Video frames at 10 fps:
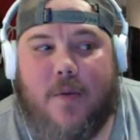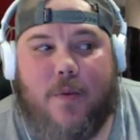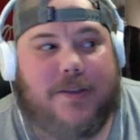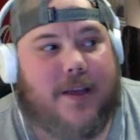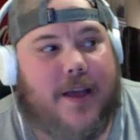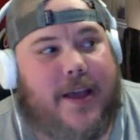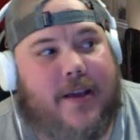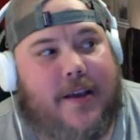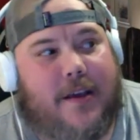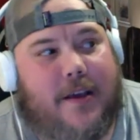was,
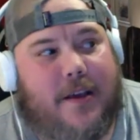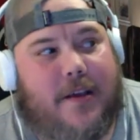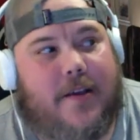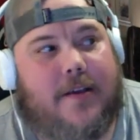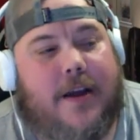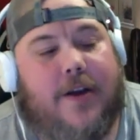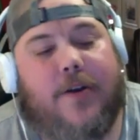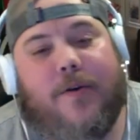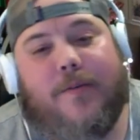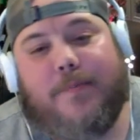like, I don't
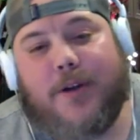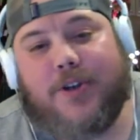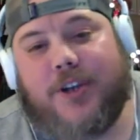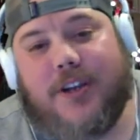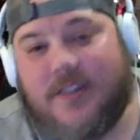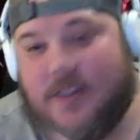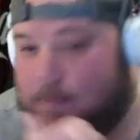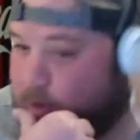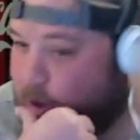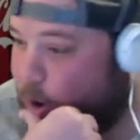know, a bunch of years
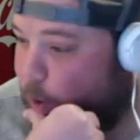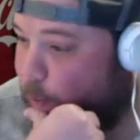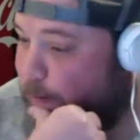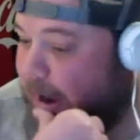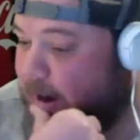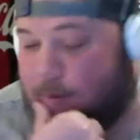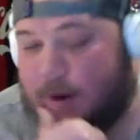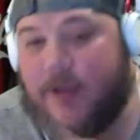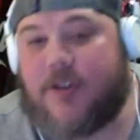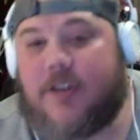ago, back when
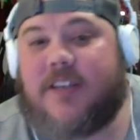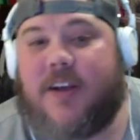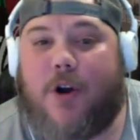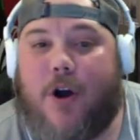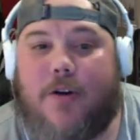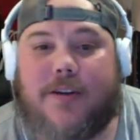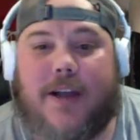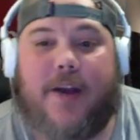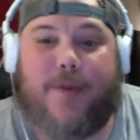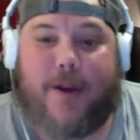I used to sell cars
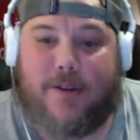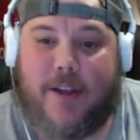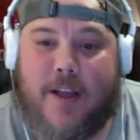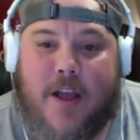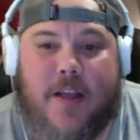kind of regularly.